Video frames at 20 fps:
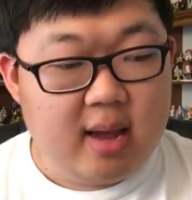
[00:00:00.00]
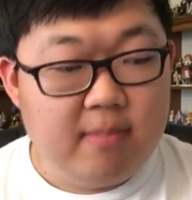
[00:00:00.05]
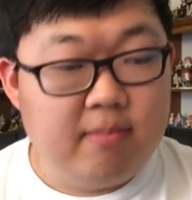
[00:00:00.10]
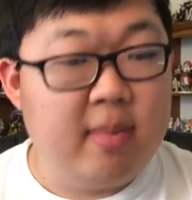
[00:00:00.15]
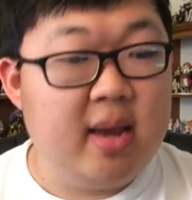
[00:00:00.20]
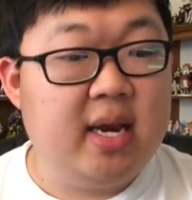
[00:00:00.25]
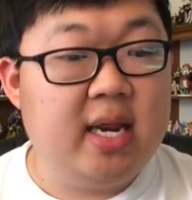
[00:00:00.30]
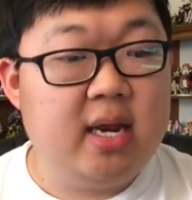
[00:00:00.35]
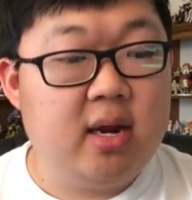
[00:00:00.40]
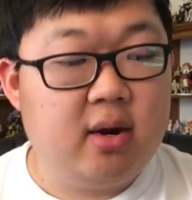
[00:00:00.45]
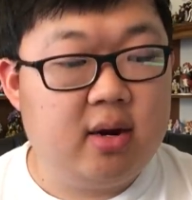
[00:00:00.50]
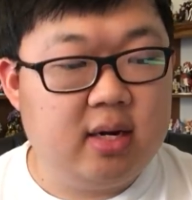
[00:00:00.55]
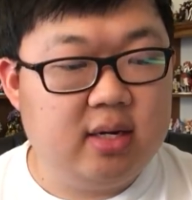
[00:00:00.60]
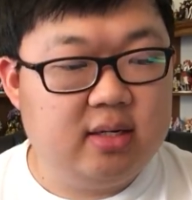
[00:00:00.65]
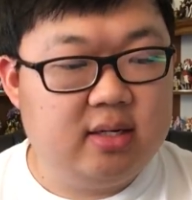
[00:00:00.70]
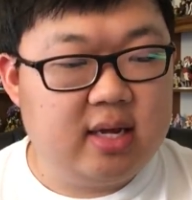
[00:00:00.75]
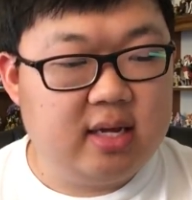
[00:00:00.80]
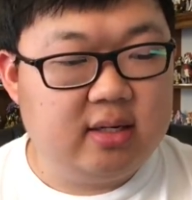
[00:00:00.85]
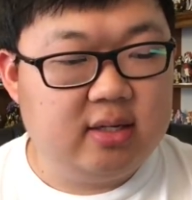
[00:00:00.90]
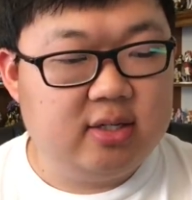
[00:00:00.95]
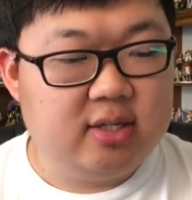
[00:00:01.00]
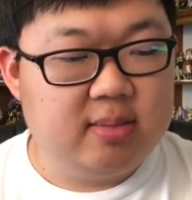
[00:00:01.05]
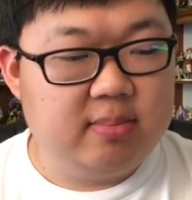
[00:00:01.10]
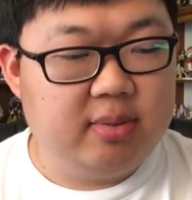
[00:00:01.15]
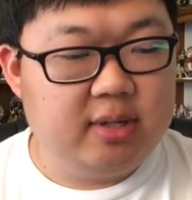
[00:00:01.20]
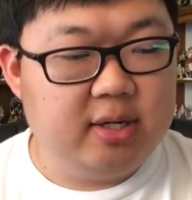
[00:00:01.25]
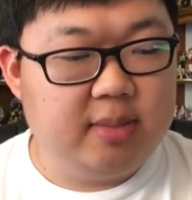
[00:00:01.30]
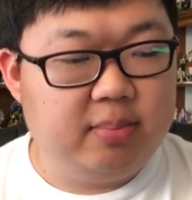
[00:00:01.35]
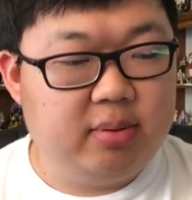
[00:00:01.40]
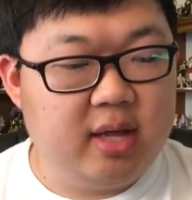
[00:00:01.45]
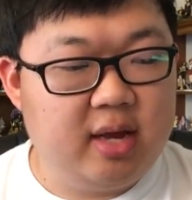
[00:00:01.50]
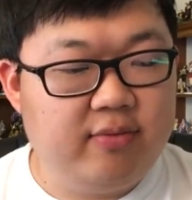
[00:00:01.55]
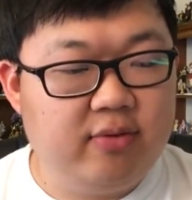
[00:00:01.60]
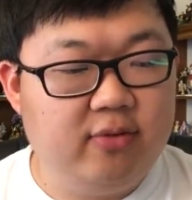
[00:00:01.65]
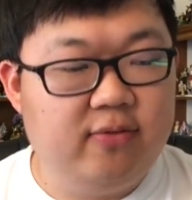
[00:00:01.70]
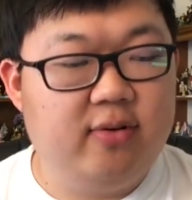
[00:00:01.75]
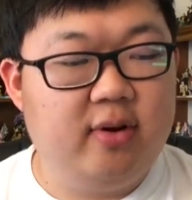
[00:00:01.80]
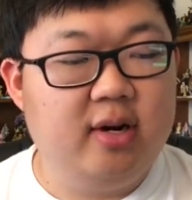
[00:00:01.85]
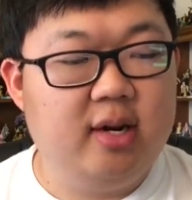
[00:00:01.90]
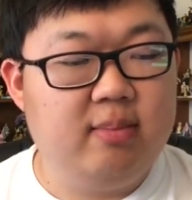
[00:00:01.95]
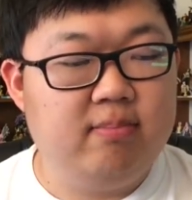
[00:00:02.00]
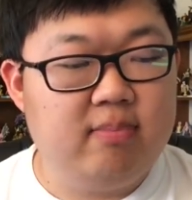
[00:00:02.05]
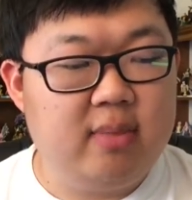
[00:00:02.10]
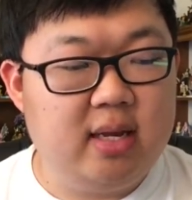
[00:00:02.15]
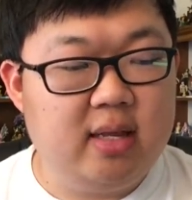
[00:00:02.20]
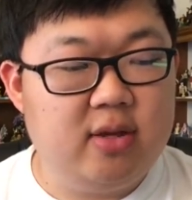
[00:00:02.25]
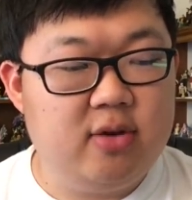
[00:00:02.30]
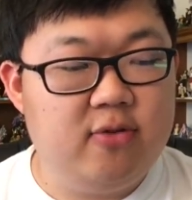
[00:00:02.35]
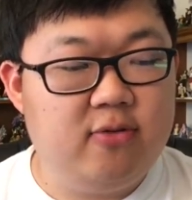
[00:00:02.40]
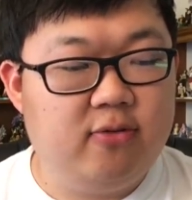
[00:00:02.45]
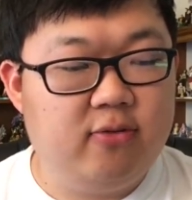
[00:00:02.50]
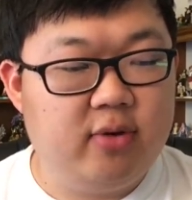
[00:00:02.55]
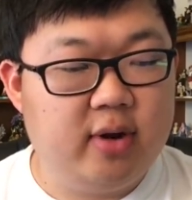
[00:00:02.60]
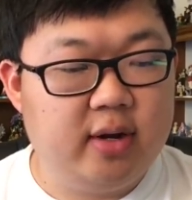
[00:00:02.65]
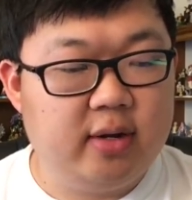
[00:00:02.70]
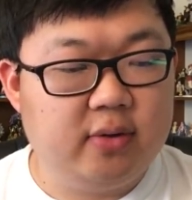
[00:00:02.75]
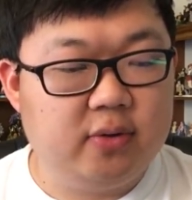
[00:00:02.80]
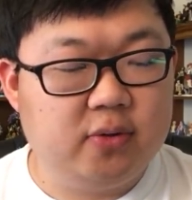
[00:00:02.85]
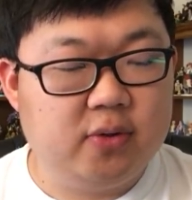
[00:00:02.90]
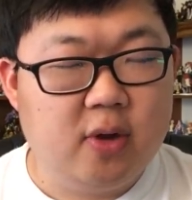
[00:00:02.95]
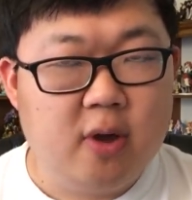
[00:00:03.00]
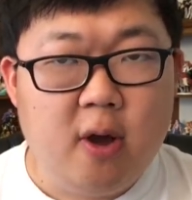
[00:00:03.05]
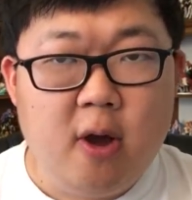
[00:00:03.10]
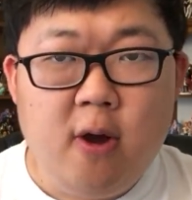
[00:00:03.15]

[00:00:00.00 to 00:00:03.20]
Many are content simply to play for fun and meet new friends.